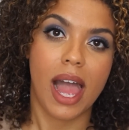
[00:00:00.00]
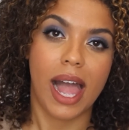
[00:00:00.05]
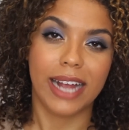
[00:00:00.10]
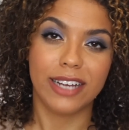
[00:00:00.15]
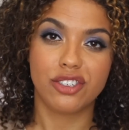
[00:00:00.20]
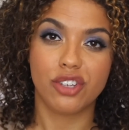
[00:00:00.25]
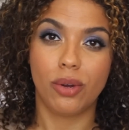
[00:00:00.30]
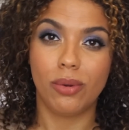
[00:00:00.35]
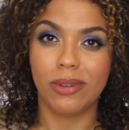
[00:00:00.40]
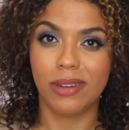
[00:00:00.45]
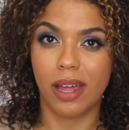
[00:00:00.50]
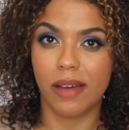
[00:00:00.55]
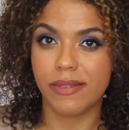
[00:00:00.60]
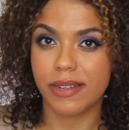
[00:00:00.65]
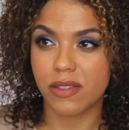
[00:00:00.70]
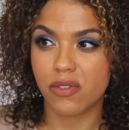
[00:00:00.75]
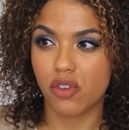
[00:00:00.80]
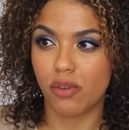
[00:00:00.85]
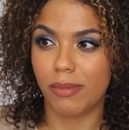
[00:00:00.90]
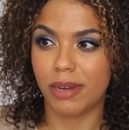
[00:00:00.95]
I don't love
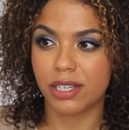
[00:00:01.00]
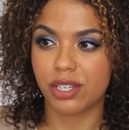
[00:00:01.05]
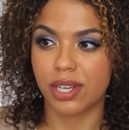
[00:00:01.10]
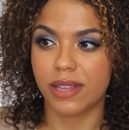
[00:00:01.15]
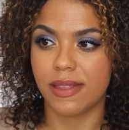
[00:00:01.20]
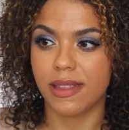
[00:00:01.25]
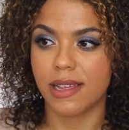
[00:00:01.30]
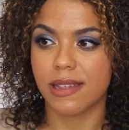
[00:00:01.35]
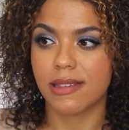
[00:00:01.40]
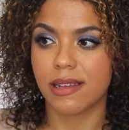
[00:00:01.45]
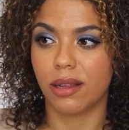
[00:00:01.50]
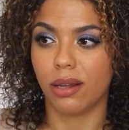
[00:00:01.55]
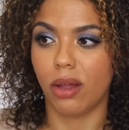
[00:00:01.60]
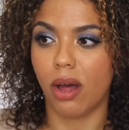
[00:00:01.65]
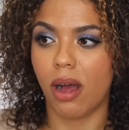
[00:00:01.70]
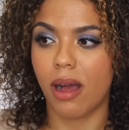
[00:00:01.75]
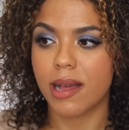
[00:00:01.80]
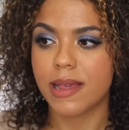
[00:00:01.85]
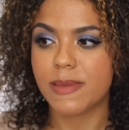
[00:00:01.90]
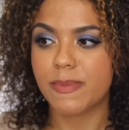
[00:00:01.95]
it so much in this
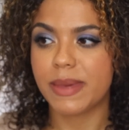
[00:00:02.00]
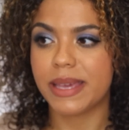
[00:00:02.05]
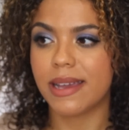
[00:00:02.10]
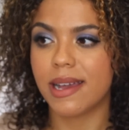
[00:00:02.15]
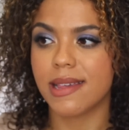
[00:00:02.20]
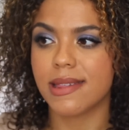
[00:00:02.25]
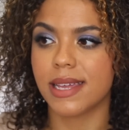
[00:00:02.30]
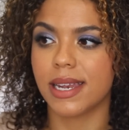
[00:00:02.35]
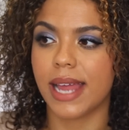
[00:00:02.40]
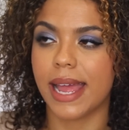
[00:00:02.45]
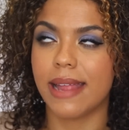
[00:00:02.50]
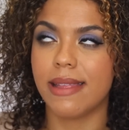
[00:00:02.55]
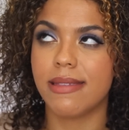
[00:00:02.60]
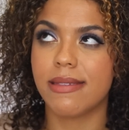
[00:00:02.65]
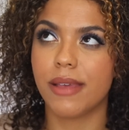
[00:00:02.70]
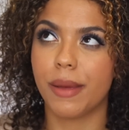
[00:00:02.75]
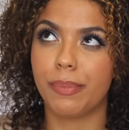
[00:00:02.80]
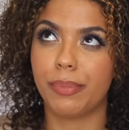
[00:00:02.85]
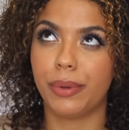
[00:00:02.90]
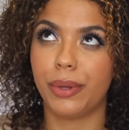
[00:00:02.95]
gloss because it
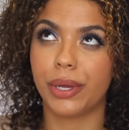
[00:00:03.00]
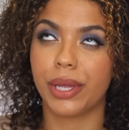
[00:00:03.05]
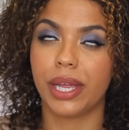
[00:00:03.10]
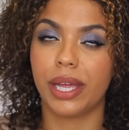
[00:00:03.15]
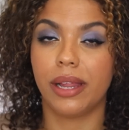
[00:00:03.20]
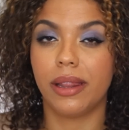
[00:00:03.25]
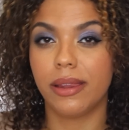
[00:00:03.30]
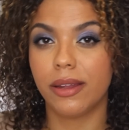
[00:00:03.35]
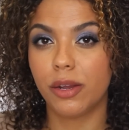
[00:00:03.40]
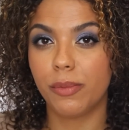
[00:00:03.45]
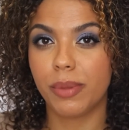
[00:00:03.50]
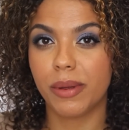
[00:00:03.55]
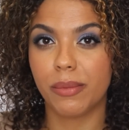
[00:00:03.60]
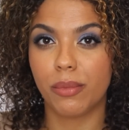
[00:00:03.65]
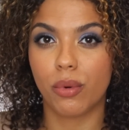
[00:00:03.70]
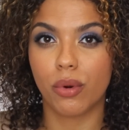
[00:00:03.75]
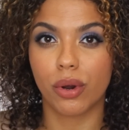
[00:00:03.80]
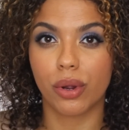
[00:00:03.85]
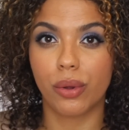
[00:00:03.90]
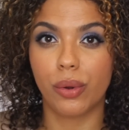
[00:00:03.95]
ends up looking a little
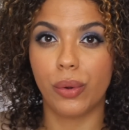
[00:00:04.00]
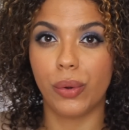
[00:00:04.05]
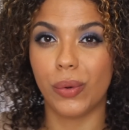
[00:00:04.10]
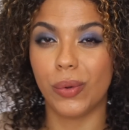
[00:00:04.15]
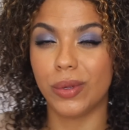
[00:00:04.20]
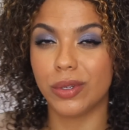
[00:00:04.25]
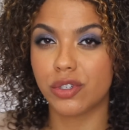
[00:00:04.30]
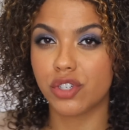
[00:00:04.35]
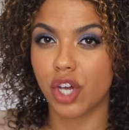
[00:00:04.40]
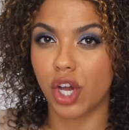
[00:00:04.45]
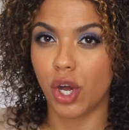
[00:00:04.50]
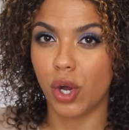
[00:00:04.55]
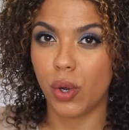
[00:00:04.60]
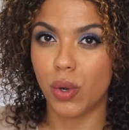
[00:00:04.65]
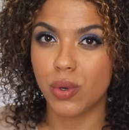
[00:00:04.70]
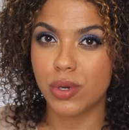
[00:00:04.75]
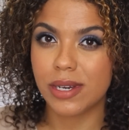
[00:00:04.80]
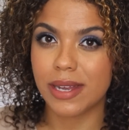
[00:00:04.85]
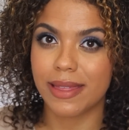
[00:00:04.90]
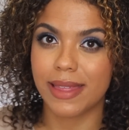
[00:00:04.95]
bit more cool
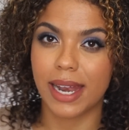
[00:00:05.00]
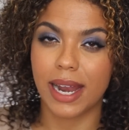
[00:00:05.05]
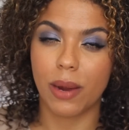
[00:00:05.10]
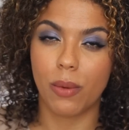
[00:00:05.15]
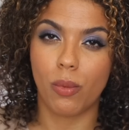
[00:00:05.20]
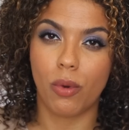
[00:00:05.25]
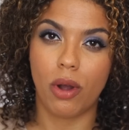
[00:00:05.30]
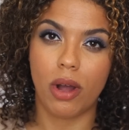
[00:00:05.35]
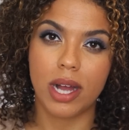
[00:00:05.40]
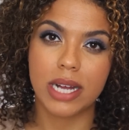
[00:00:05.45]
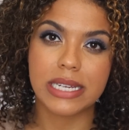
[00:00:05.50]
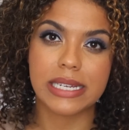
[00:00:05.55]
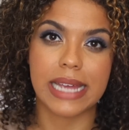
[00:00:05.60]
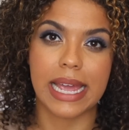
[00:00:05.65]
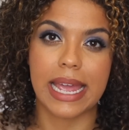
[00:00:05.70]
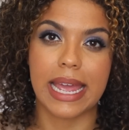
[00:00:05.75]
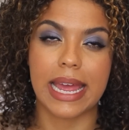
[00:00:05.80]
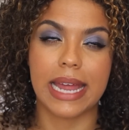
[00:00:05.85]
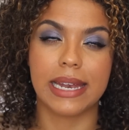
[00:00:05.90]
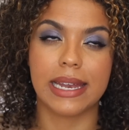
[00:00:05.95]
toned than I
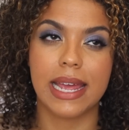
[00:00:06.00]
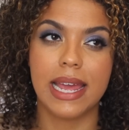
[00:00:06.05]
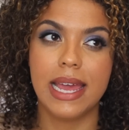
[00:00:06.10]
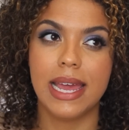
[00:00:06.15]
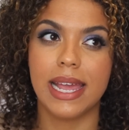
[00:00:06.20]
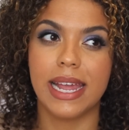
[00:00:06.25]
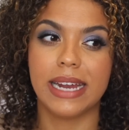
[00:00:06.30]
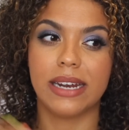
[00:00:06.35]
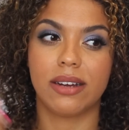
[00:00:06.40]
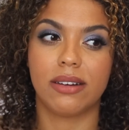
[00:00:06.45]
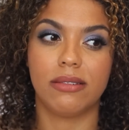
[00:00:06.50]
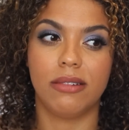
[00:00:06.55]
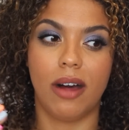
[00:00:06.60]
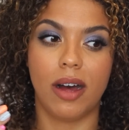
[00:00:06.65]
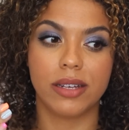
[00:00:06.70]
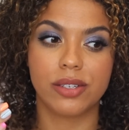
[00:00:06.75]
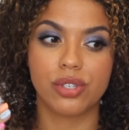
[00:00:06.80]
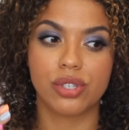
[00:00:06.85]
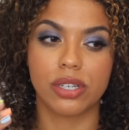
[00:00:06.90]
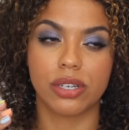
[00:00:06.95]
want, and in a
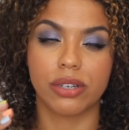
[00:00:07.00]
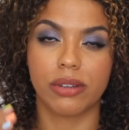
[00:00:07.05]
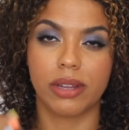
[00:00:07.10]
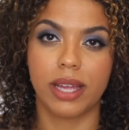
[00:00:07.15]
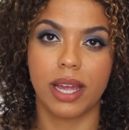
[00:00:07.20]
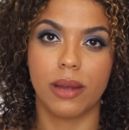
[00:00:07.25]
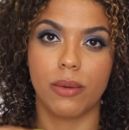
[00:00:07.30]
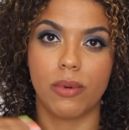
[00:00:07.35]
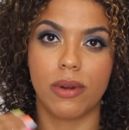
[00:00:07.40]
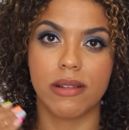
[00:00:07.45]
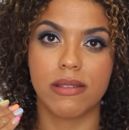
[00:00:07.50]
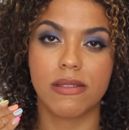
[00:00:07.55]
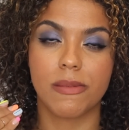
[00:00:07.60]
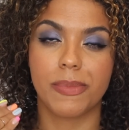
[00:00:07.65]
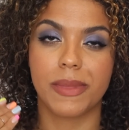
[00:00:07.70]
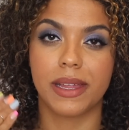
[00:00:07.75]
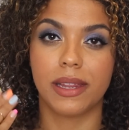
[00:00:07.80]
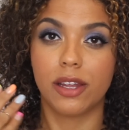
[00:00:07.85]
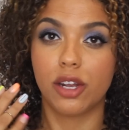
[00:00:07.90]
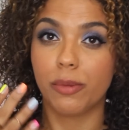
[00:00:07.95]
gloss generally I want
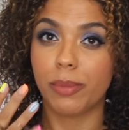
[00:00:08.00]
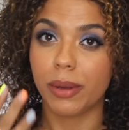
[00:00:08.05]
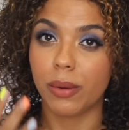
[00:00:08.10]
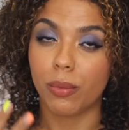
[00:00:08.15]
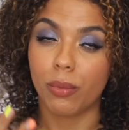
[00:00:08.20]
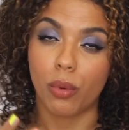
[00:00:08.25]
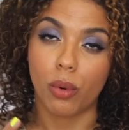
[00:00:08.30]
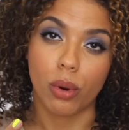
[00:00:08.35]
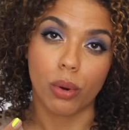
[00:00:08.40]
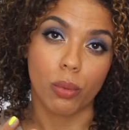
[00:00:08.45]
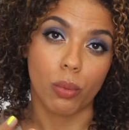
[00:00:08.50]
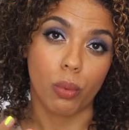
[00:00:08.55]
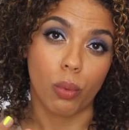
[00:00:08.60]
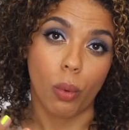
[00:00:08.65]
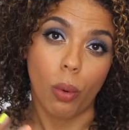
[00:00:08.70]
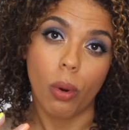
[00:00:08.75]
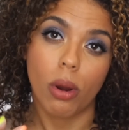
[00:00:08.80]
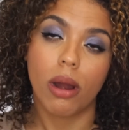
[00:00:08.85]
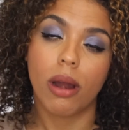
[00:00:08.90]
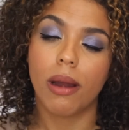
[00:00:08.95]
something a little bit more
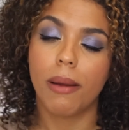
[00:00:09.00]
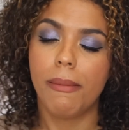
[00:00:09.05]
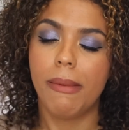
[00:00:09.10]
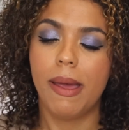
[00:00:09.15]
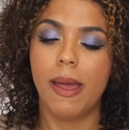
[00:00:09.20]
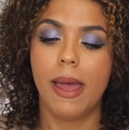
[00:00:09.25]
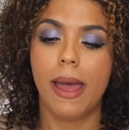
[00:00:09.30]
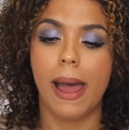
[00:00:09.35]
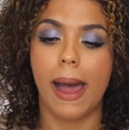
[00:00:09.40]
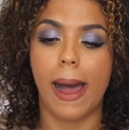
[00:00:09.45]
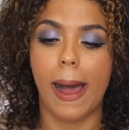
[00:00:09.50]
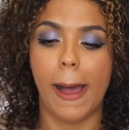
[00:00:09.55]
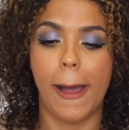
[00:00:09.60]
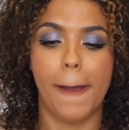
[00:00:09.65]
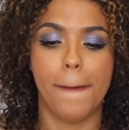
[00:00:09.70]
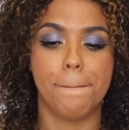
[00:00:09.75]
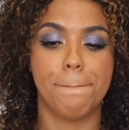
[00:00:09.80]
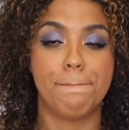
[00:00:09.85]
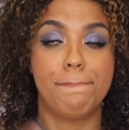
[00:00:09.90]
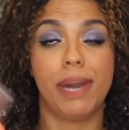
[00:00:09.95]
warm,
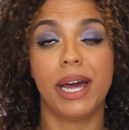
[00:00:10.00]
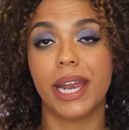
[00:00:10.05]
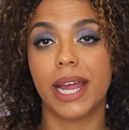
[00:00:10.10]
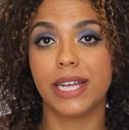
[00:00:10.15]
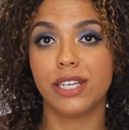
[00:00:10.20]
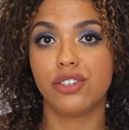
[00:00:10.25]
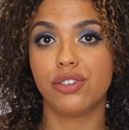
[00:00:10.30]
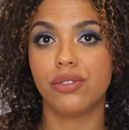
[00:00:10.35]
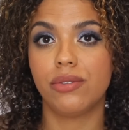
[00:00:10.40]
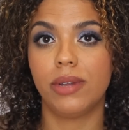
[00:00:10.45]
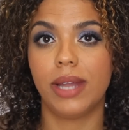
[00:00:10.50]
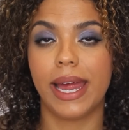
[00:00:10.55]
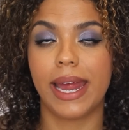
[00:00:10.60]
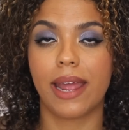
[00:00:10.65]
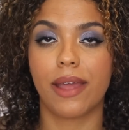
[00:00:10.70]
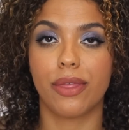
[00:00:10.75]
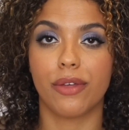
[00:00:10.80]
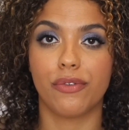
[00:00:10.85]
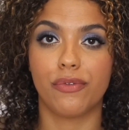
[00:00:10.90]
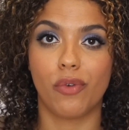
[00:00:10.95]
um, but I do
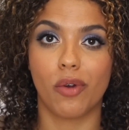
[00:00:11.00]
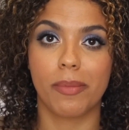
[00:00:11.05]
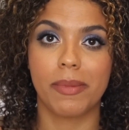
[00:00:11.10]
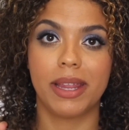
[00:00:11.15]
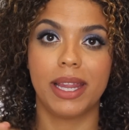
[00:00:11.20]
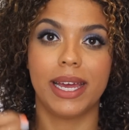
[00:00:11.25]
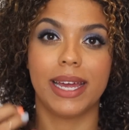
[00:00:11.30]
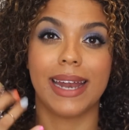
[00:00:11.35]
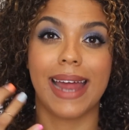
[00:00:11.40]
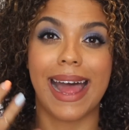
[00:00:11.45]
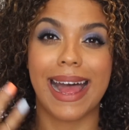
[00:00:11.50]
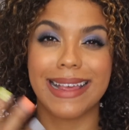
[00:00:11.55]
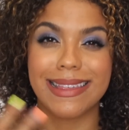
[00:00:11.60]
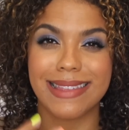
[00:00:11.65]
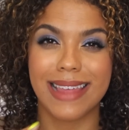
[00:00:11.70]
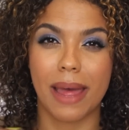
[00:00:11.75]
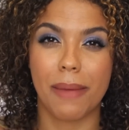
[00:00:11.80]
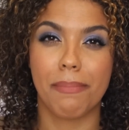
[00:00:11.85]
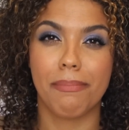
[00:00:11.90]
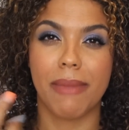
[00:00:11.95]
like the formula. It
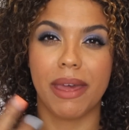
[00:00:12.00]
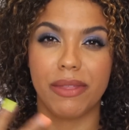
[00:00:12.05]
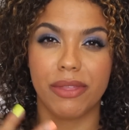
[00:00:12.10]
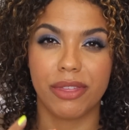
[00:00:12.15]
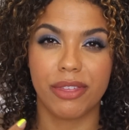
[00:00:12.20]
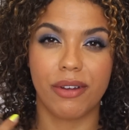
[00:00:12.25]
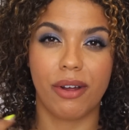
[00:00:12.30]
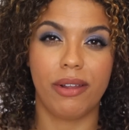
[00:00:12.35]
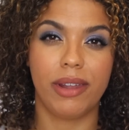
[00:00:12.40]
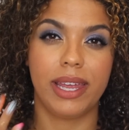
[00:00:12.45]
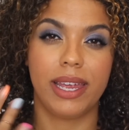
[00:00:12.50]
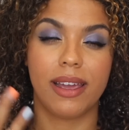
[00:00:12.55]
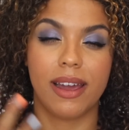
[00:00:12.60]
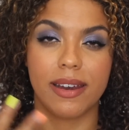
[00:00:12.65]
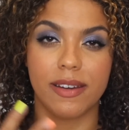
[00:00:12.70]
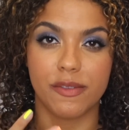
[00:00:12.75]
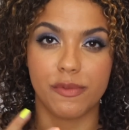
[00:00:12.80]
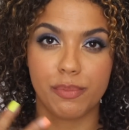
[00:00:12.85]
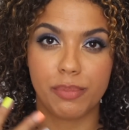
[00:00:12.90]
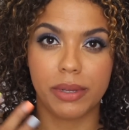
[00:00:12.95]
has that menthol
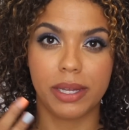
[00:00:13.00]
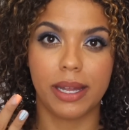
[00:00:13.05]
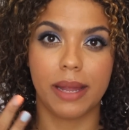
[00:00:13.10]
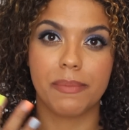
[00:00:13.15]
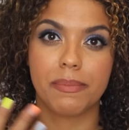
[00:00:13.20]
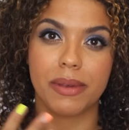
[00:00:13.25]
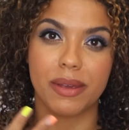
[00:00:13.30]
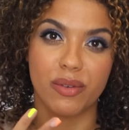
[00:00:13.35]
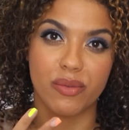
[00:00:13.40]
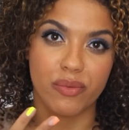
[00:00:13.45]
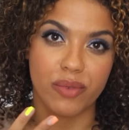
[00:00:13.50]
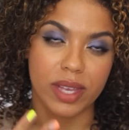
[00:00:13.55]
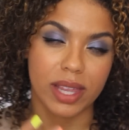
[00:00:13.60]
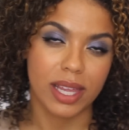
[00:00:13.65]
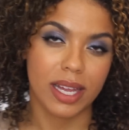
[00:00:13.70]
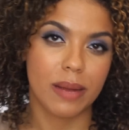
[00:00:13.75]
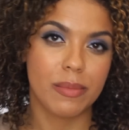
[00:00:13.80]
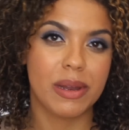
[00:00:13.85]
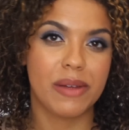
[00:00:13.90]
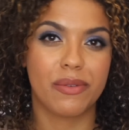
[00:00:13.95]
kind of plumping
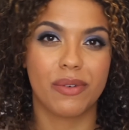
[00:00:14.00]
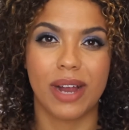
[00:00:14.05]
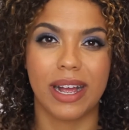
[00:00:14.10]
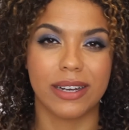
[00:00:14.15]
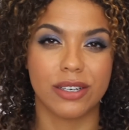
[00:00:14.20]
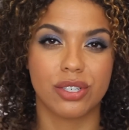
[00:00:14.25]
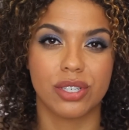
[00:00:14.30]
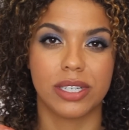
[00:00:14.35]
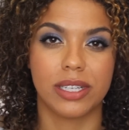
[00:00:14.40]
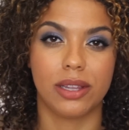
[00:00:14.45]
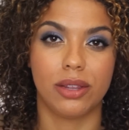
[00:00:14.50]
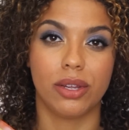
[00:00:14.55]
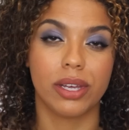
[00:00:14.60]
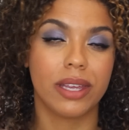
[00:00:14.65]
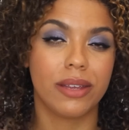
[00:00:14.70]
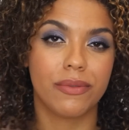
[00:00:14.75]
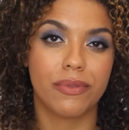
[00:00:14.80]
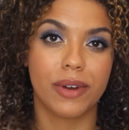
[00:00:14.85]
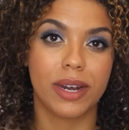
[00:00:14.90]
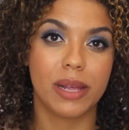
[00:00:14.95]
feeling. I'm never actually
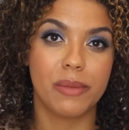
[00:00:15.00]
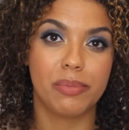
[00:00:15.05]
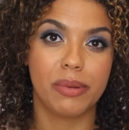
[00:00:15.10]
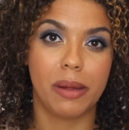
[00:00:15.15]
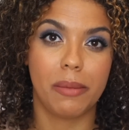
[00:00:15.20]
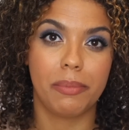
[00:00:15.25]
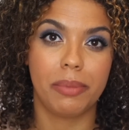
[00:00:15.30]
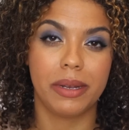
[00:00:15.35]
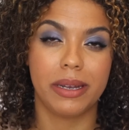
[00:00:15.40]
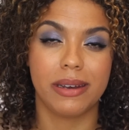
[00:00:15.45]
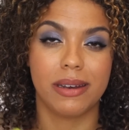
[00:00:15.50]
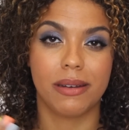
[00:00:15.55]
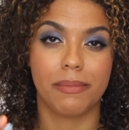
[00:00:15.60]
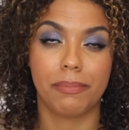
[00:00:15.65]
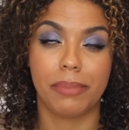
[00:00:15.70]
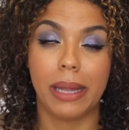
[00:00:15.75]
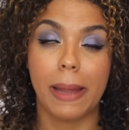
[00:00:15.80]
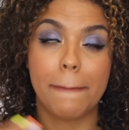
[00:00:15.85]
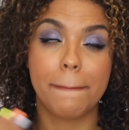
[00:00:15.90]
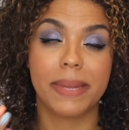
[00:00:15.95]
looking for any plump
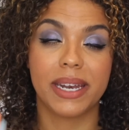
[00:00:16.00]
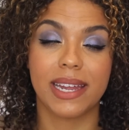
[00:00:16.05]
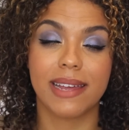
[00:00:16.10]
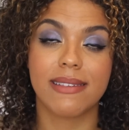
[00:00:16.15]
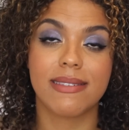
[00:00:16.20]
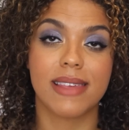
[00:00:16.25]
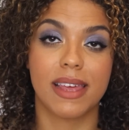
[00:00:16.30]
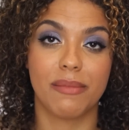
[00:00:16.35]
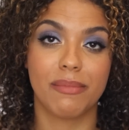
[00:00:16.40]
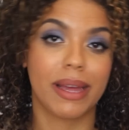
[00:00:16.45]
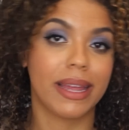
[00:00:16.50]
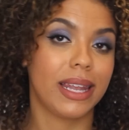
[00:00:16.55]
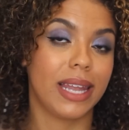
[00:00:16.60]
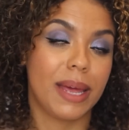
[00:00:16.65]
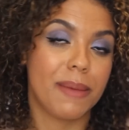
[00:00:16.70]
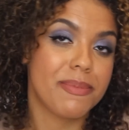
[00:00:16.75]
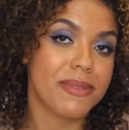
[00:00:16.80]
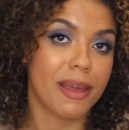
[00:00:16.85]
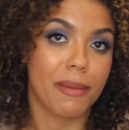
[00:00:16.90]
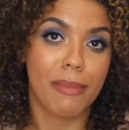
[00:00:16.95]
plumpness in my
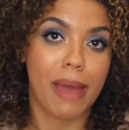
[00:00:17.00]
lips.